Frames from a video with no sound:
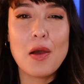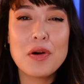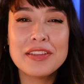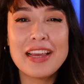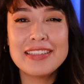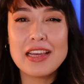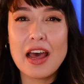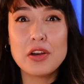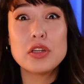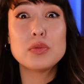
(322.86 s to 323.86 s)
Our online
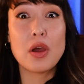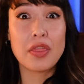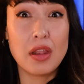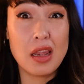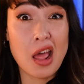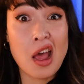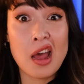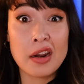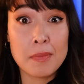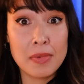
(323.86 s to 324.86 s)
data is worth a
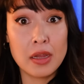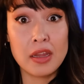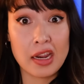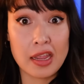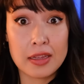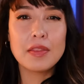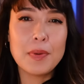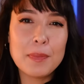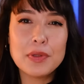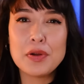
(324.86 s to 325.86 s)
lot of money. The
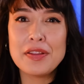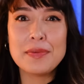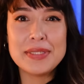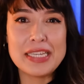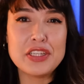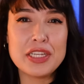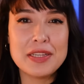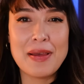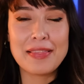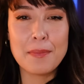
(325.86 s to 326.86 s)
people who are in the position
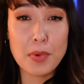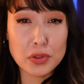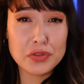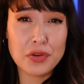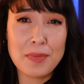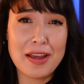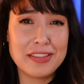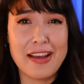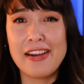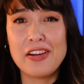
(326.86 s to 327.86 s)
to make the most from our
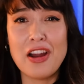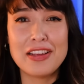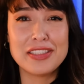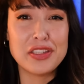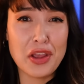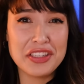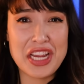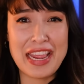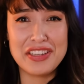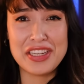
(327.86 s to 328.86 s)
data are search
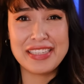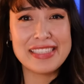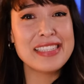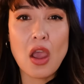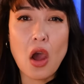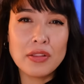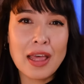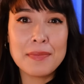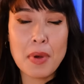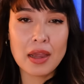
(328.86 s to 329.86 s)
engines,
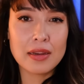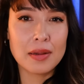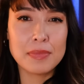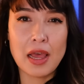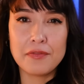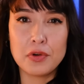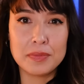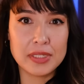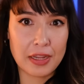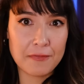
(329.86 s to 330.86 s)
online marketing
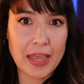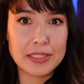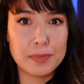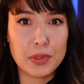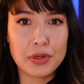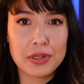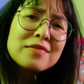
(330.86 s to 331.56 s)
platforms like Facebook.